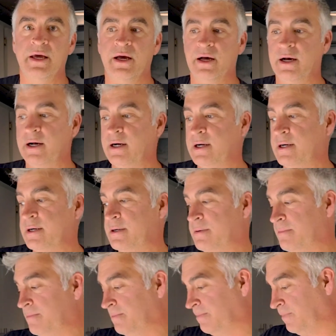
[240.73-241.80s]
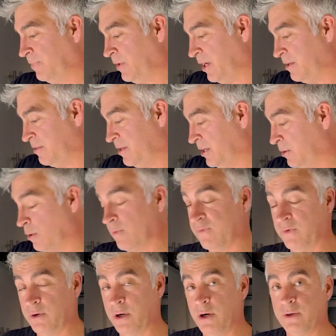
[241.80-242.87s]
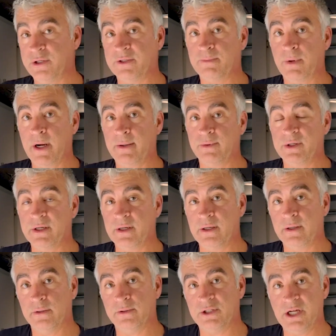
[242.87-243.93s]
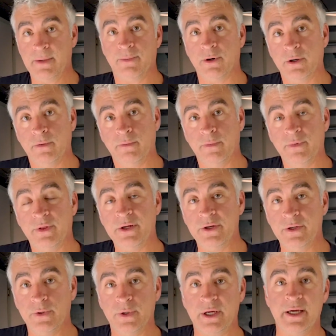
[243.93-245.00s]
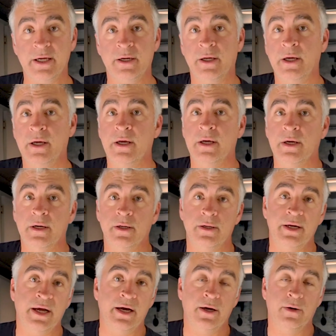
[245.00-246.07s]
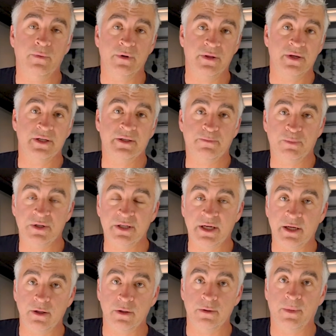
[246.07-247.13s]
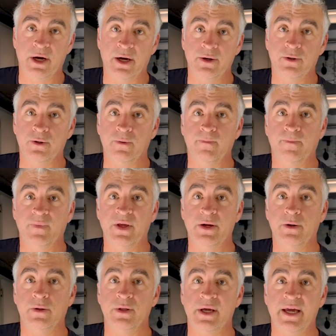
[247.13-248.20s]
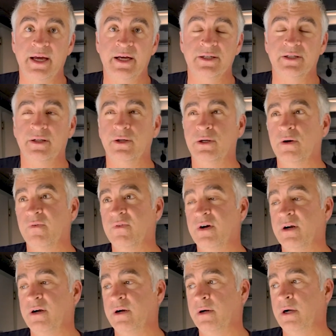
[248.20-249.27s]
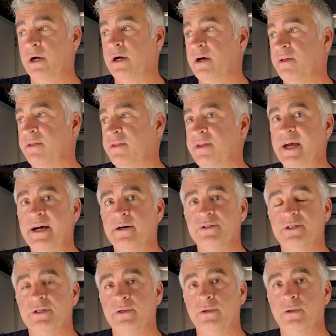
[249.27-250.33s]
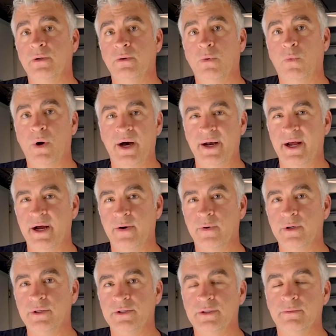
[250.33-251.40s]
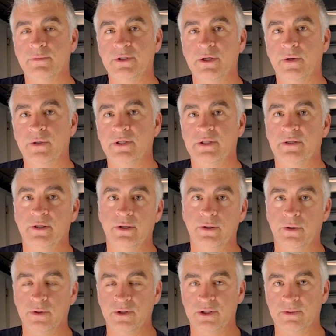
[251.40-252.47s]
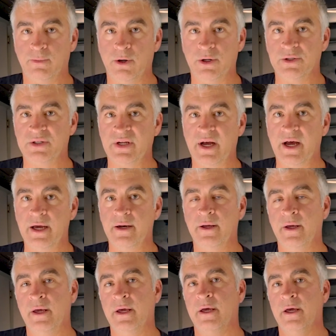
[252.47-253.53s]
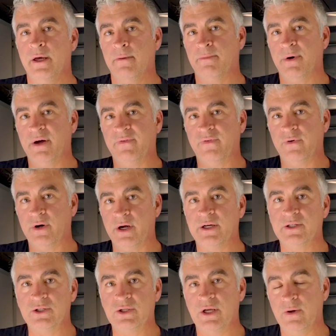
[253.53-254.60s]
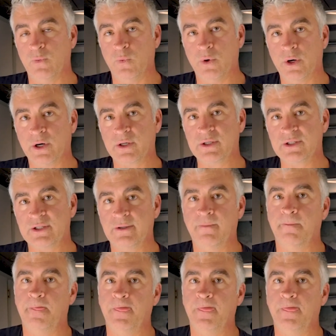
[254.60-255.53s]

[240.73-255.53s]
I think overall it's probably cheaper than doing it. Now with this particular model, it only has a little over 1,000 watt hours, so it's a little on the small side, but for us it works.